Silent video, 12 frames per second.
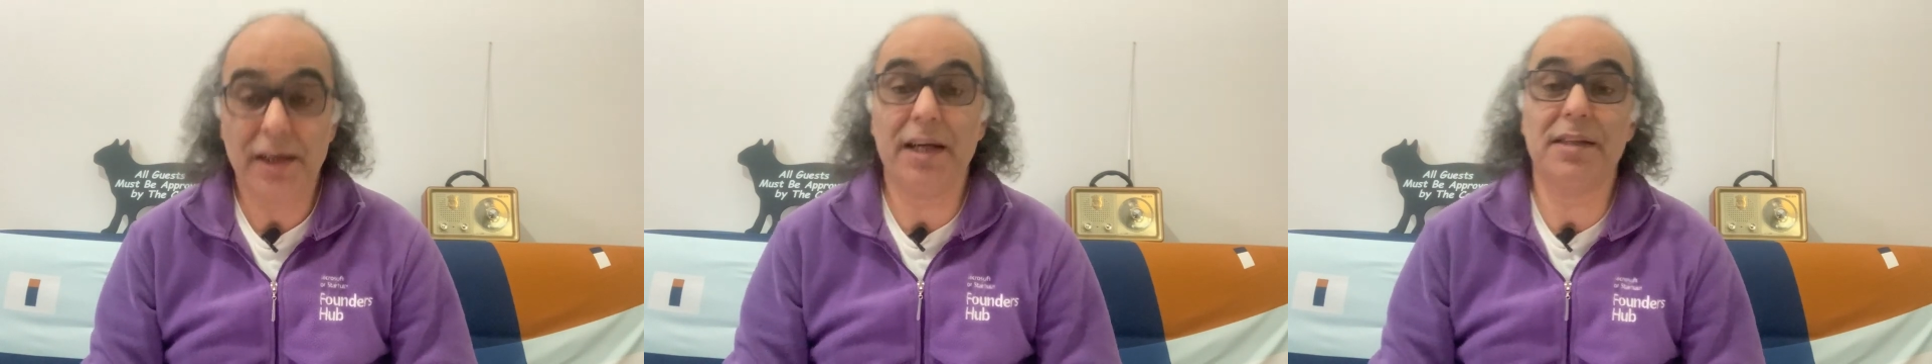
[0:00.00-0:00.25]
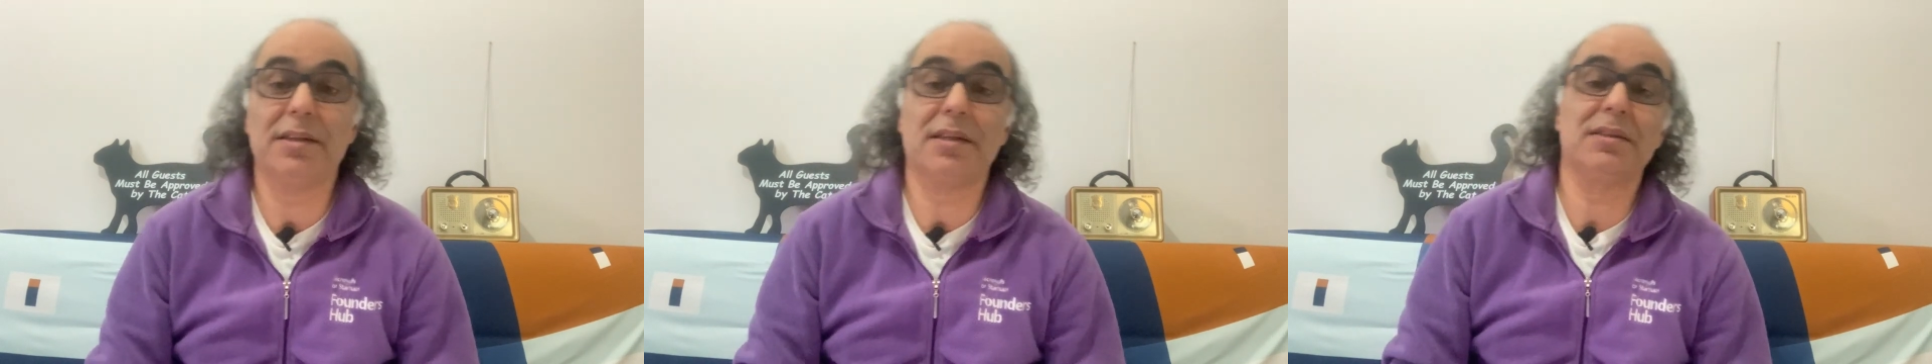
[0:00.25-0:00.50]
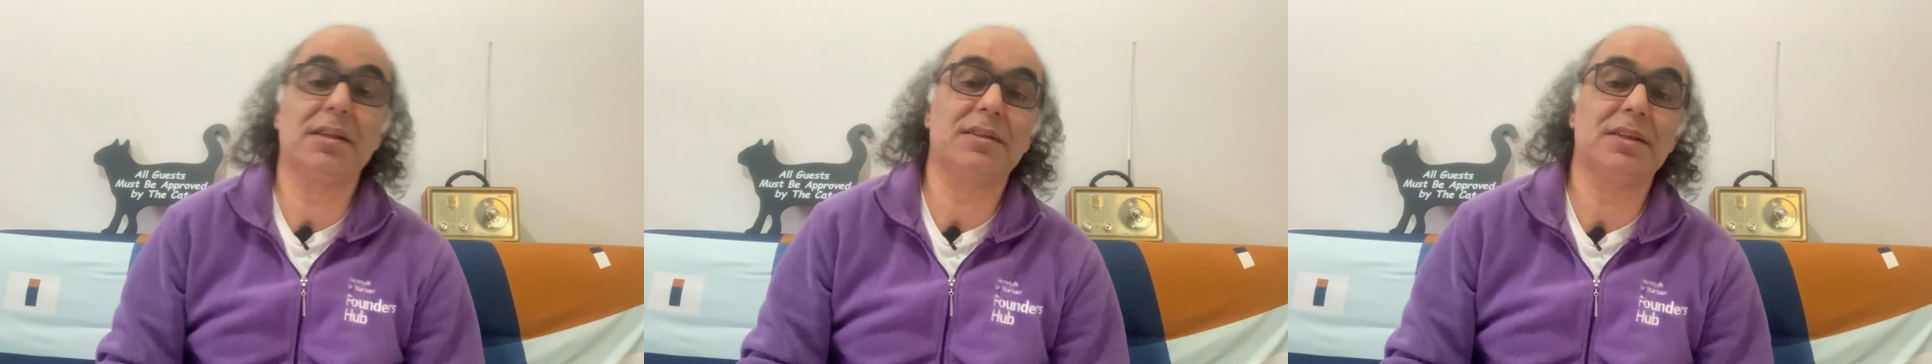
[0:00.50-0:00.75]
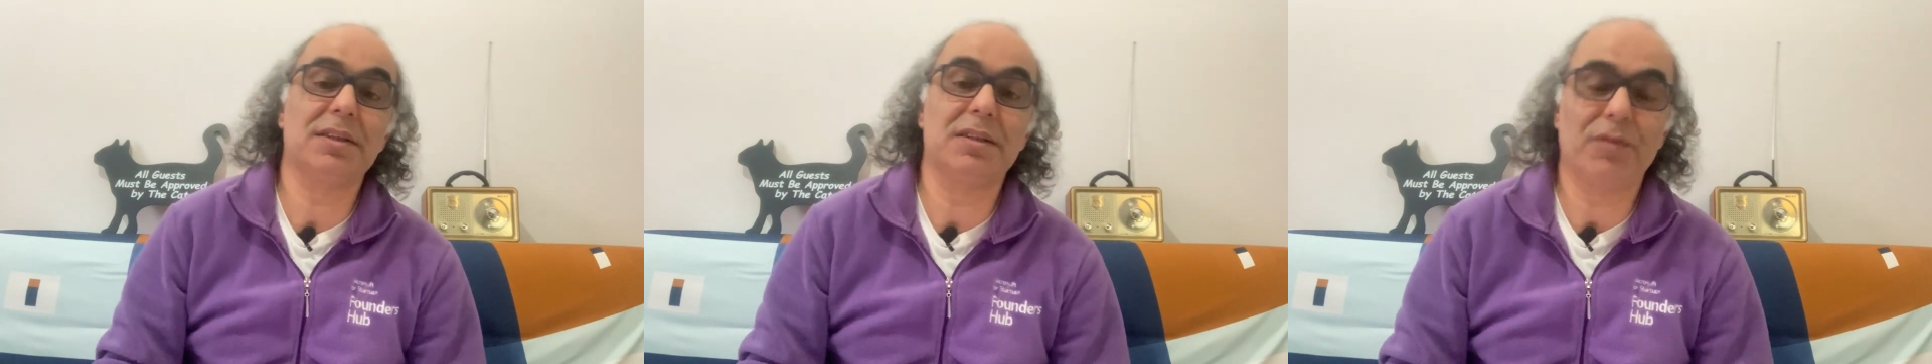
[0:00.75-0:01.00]

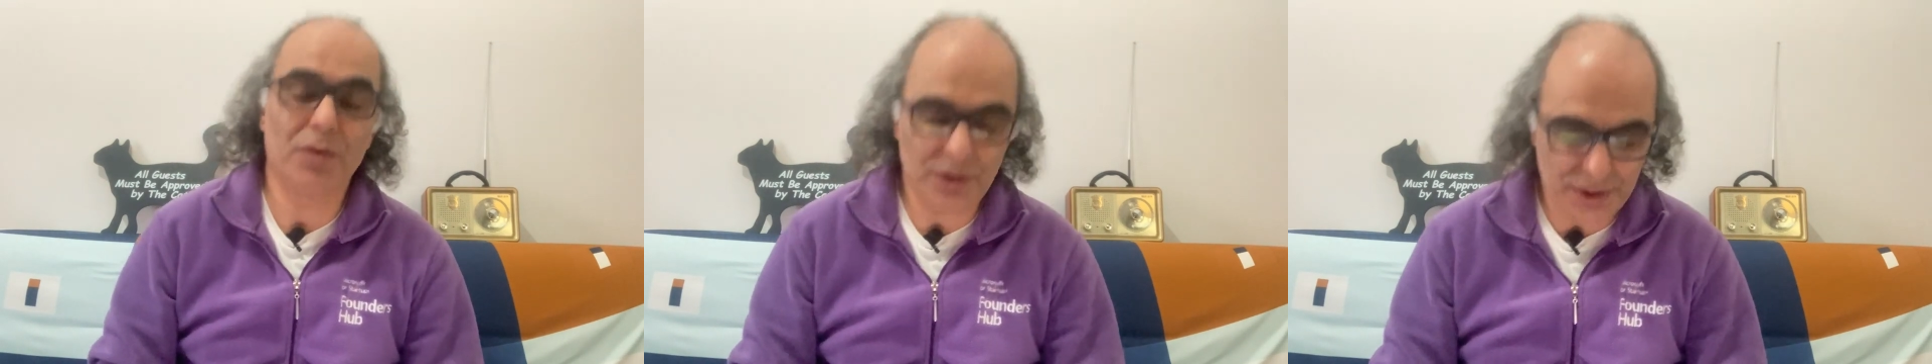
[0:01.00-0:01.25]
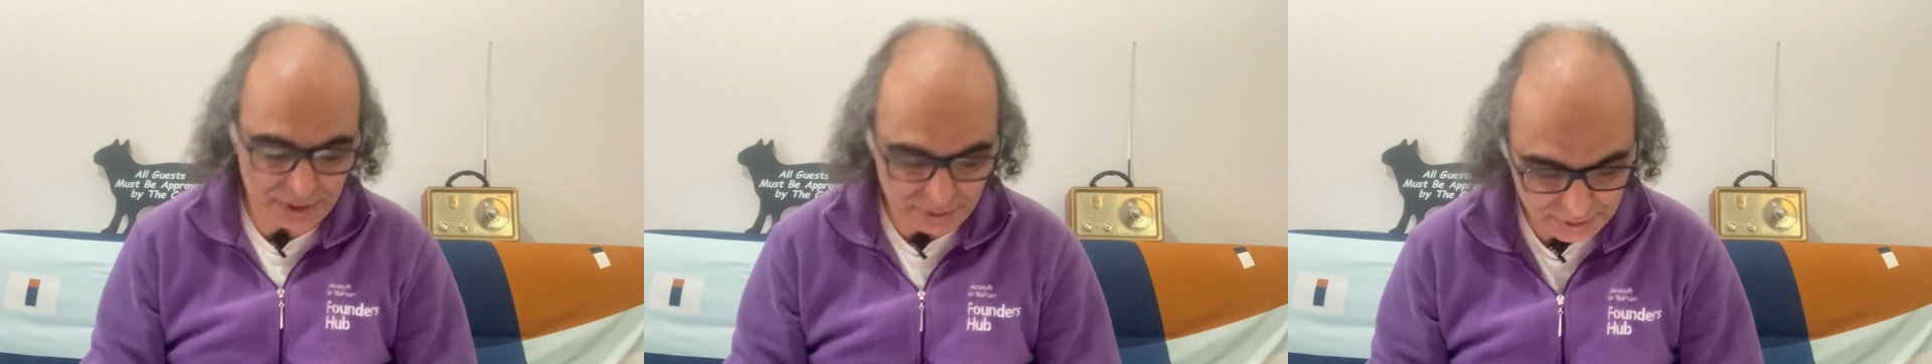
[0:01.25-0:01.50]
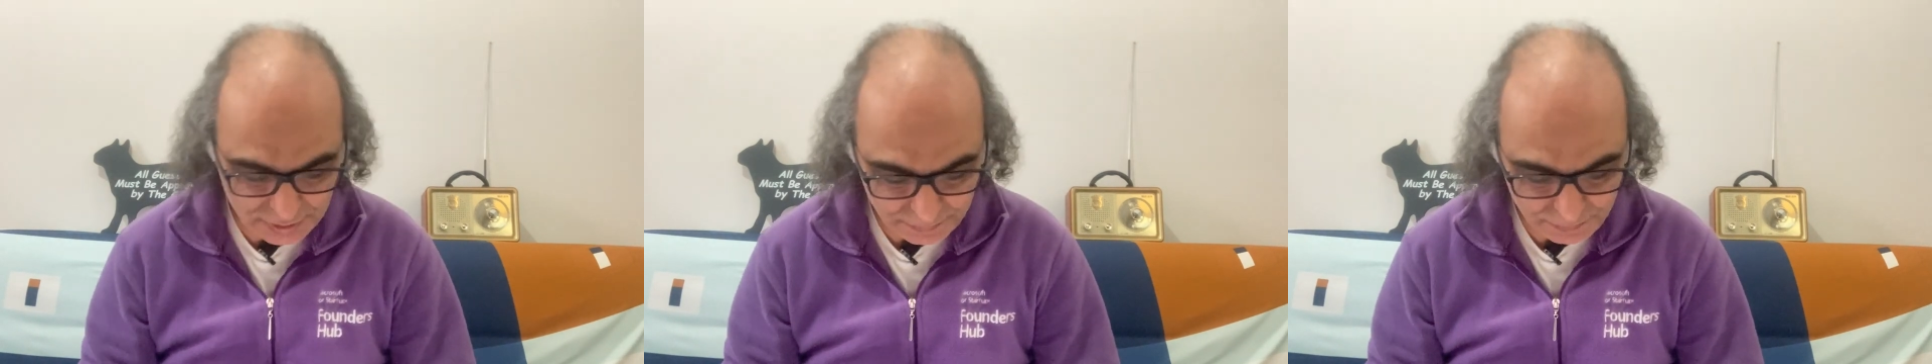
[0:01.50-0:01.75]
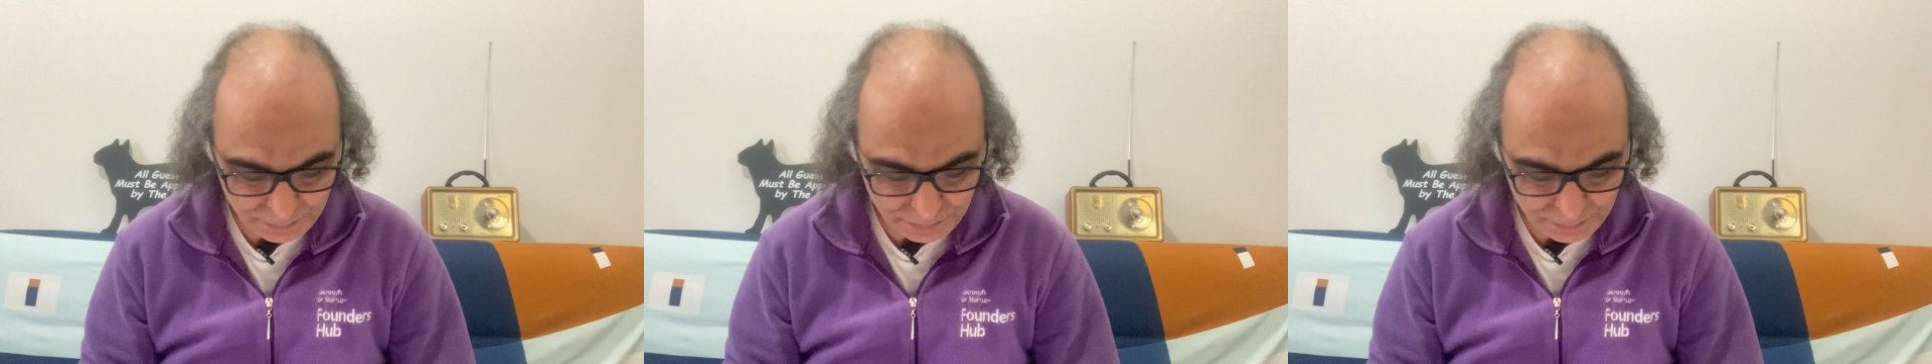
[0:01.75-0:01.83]
864 deals,